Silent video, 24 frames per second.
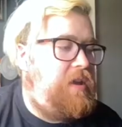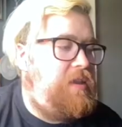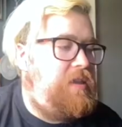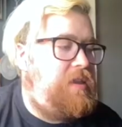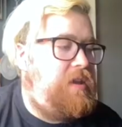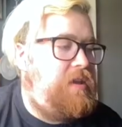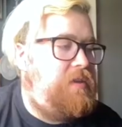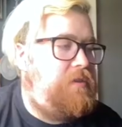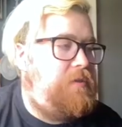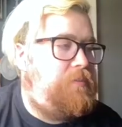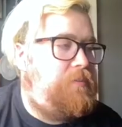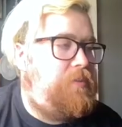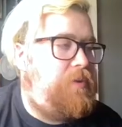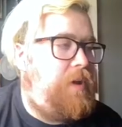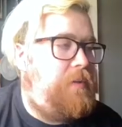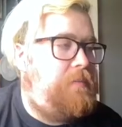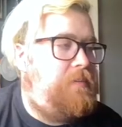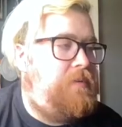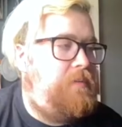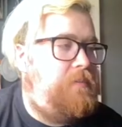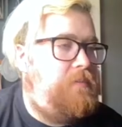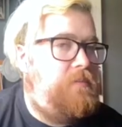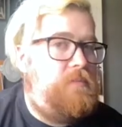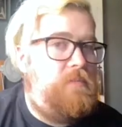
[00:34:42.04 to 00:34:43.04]
think the
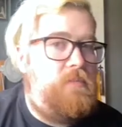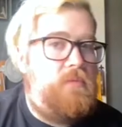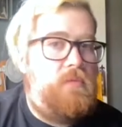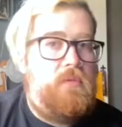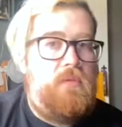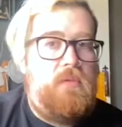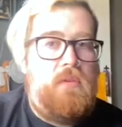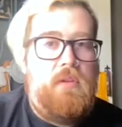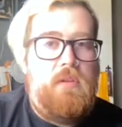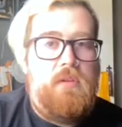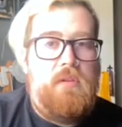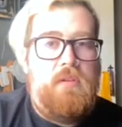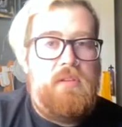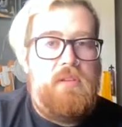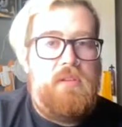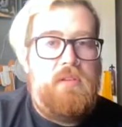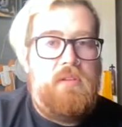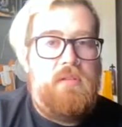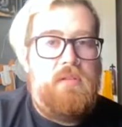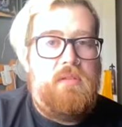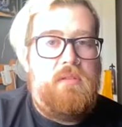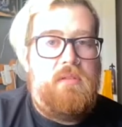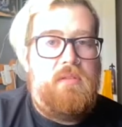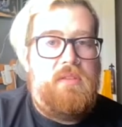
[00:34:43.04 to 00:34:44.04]
problem.
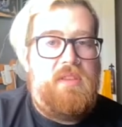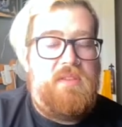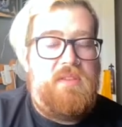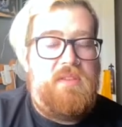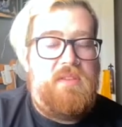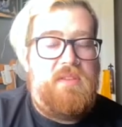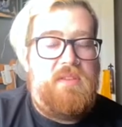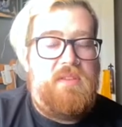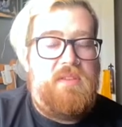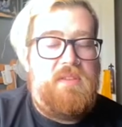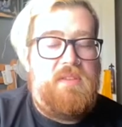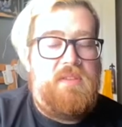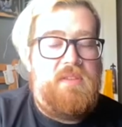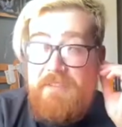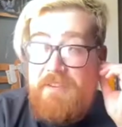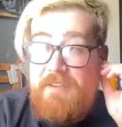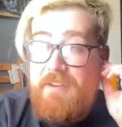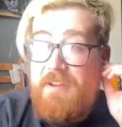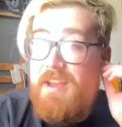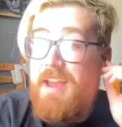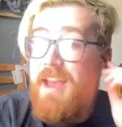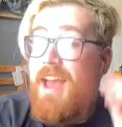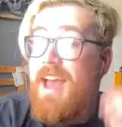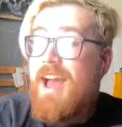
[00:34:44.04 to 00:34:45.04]
Oh, that's my earphone. Sorry.
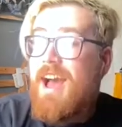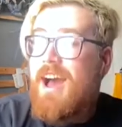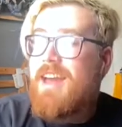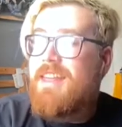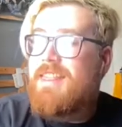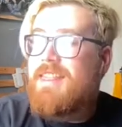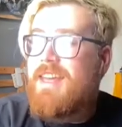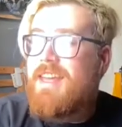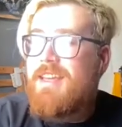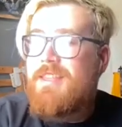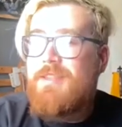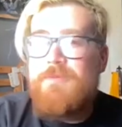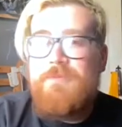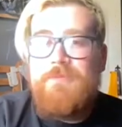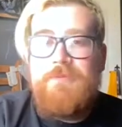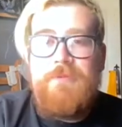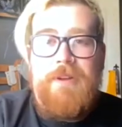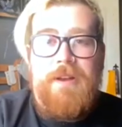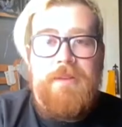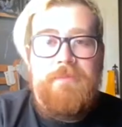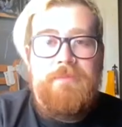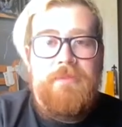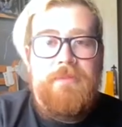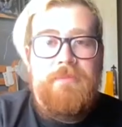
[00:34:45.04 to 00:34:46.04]
I think the
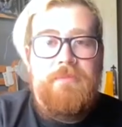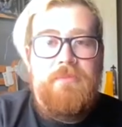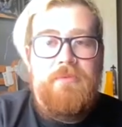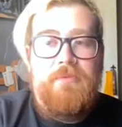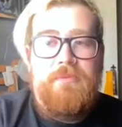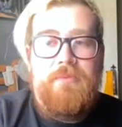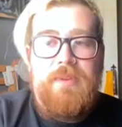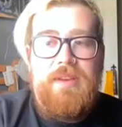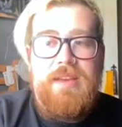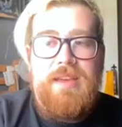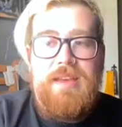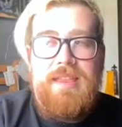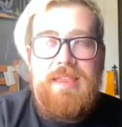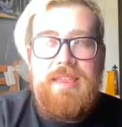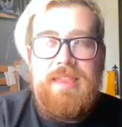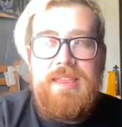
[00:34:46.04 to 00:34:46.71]
problem with